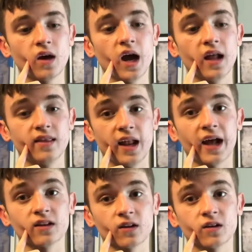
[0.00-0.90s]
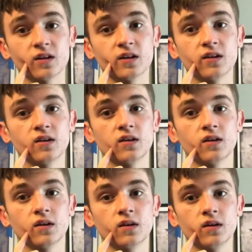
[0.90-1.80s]
And then I learned
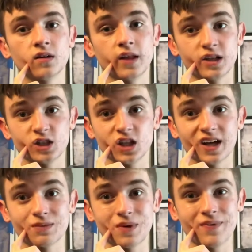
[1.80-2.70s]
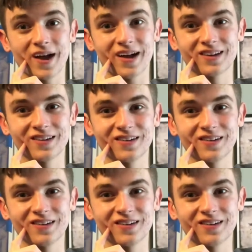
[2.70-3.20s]
that she liked me back.